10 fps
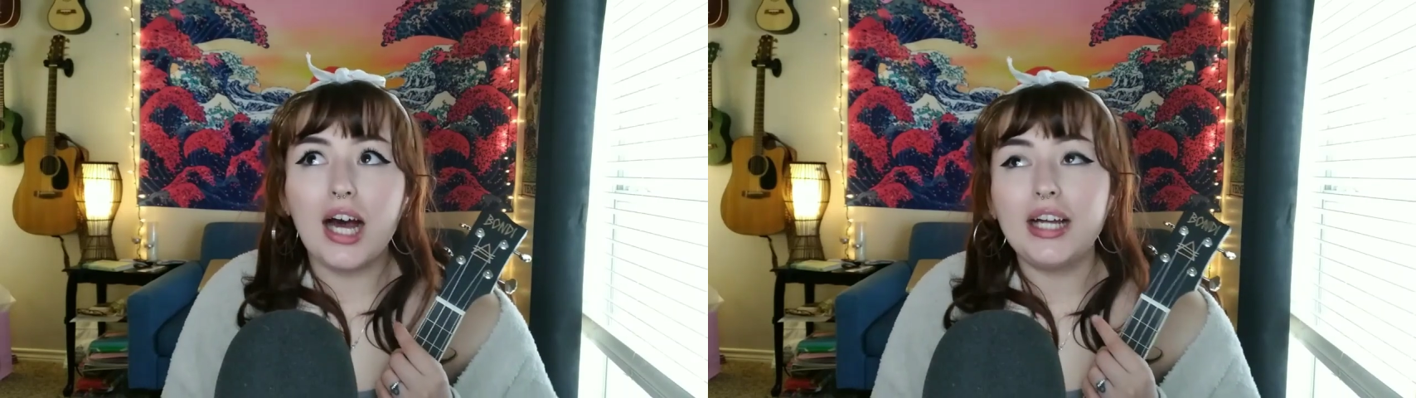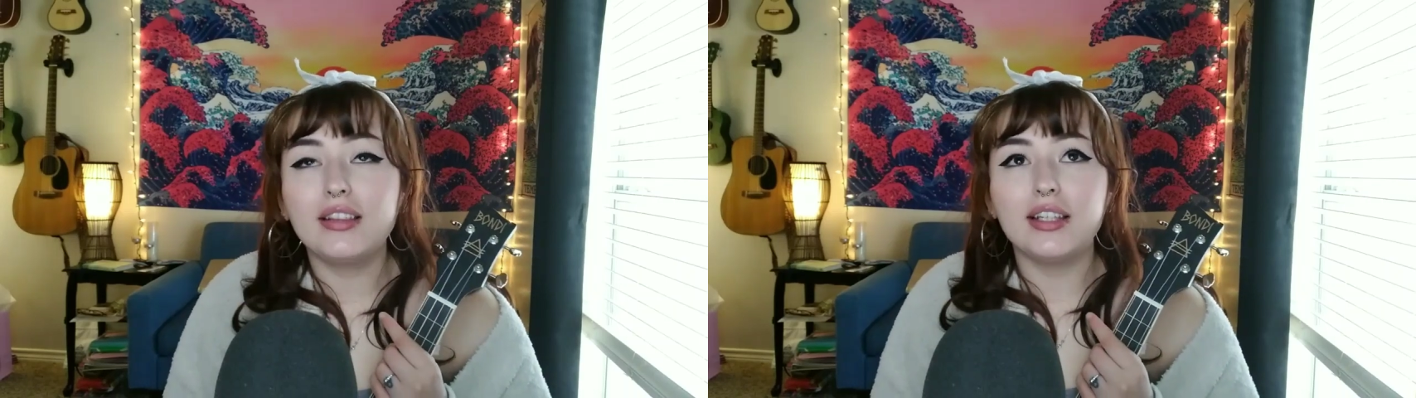
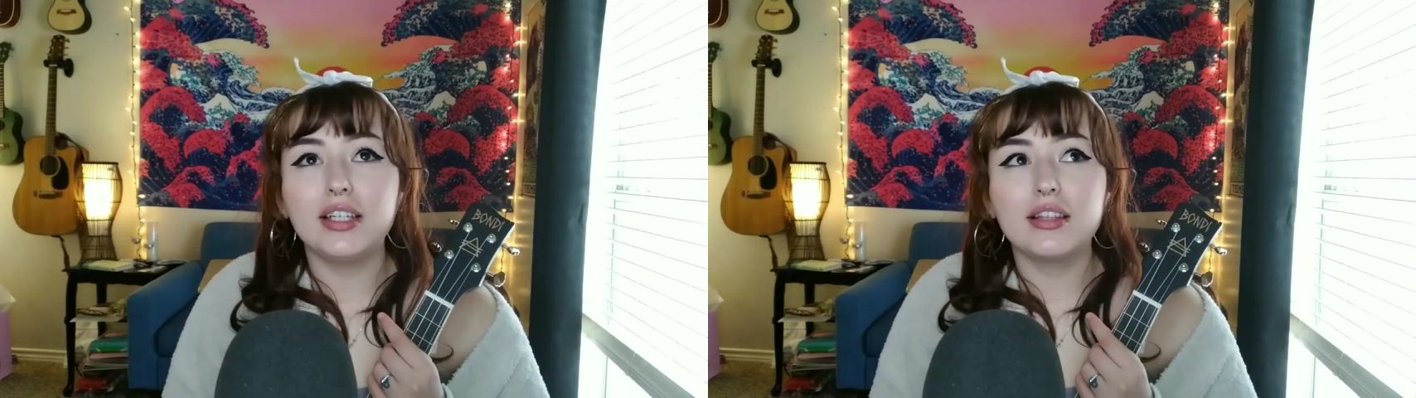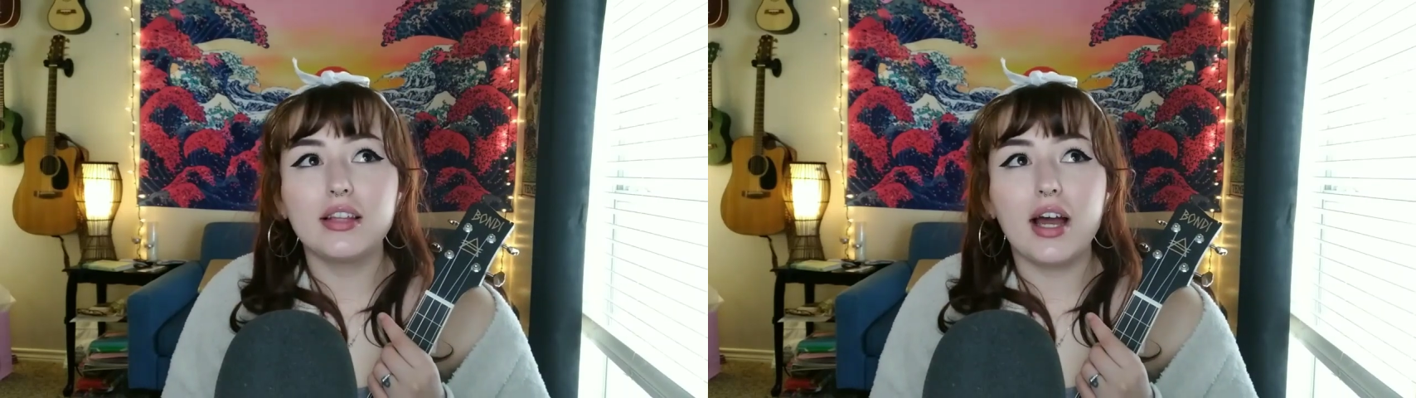I
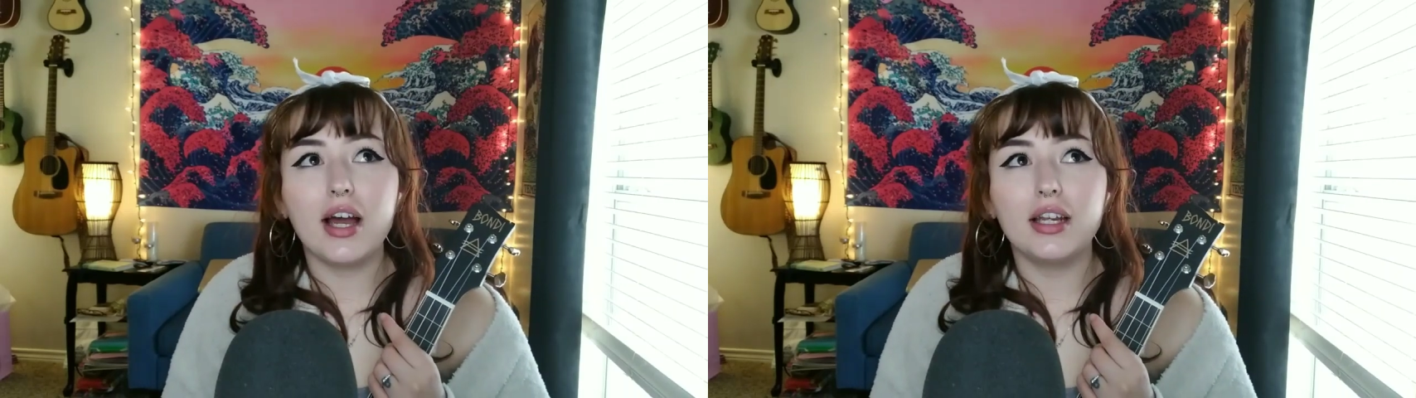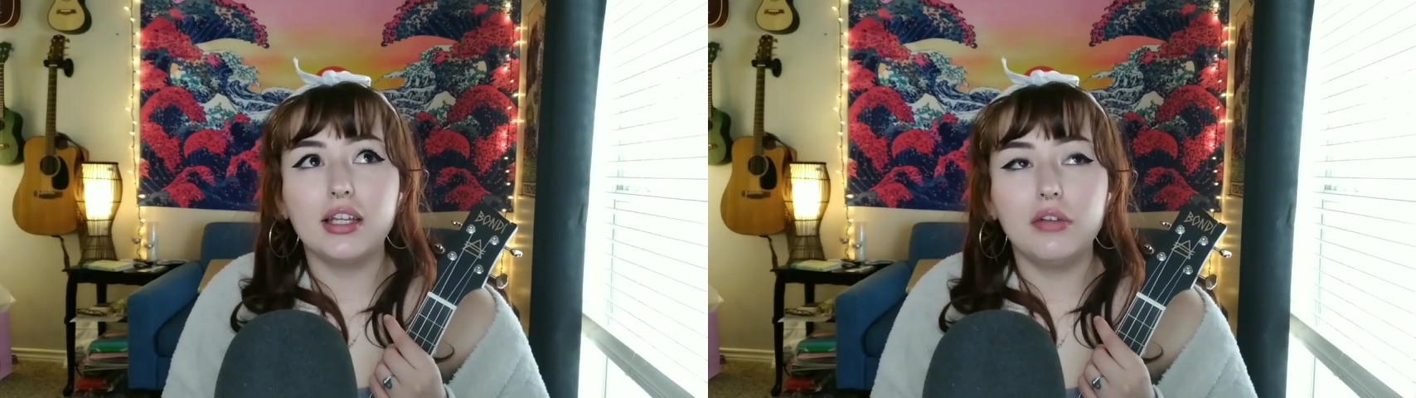think
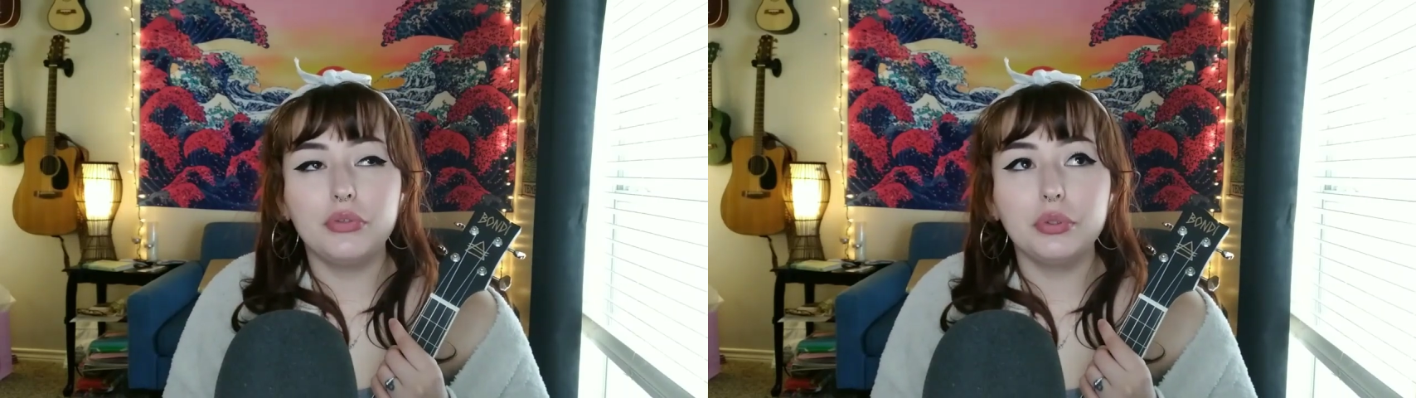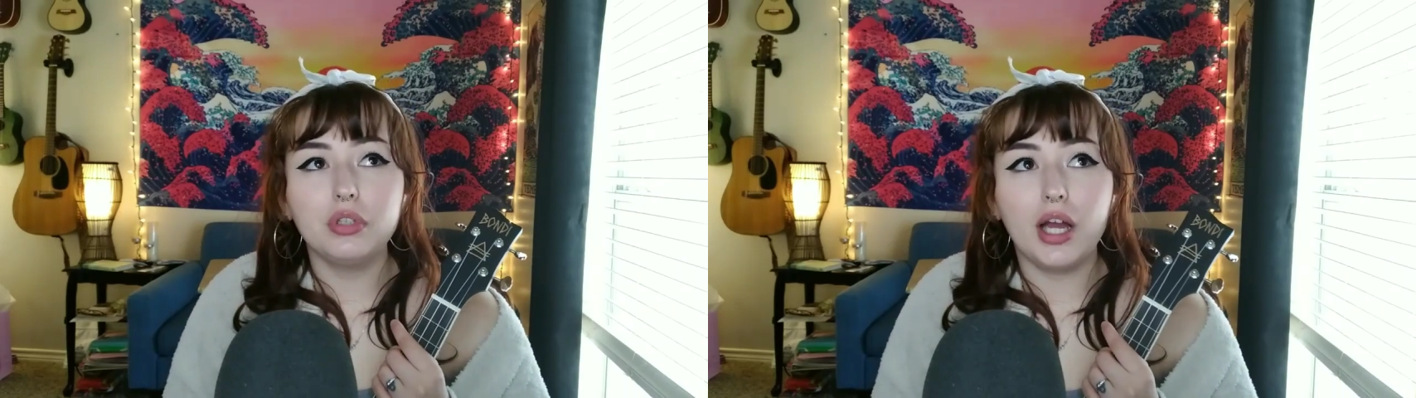that
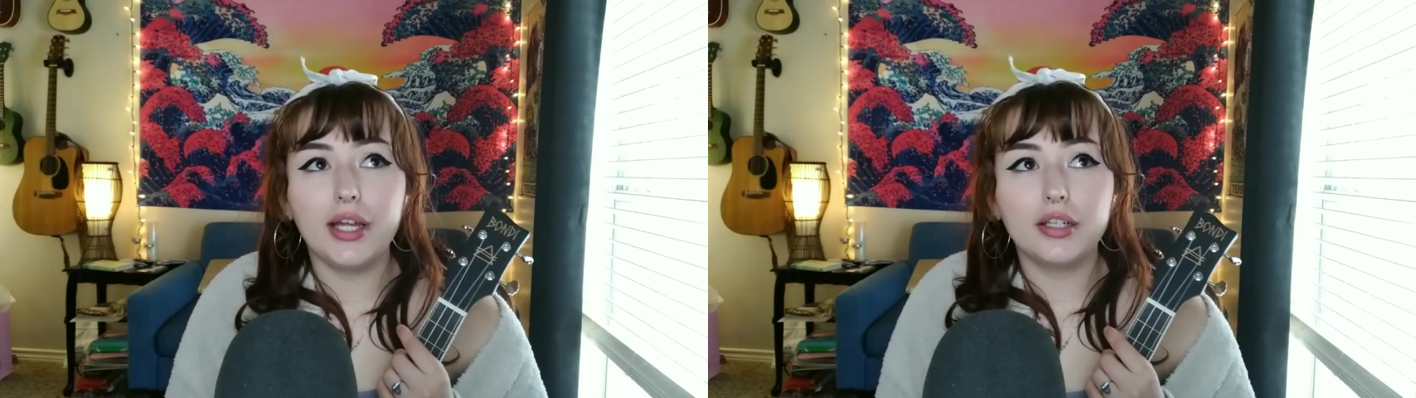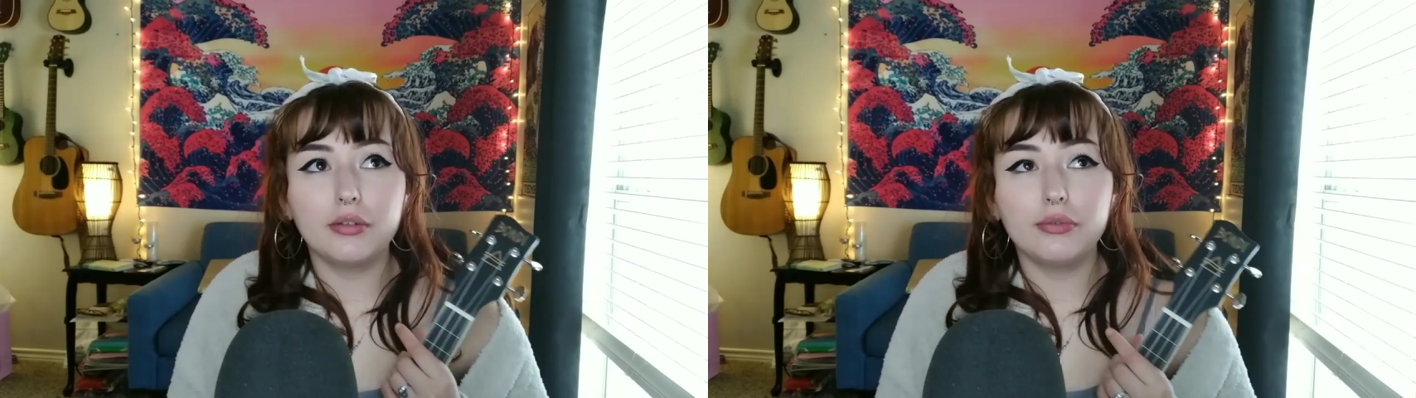if you
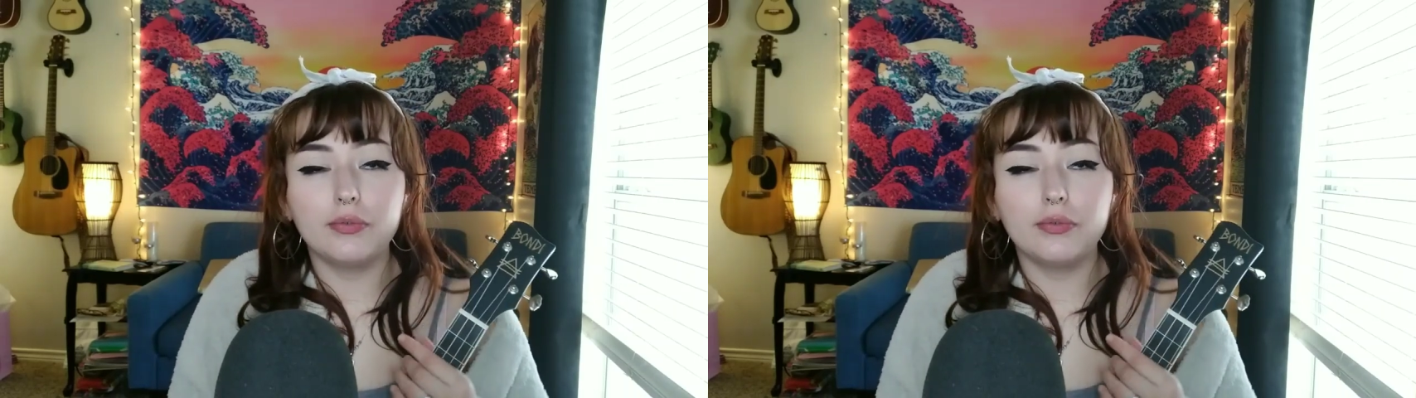like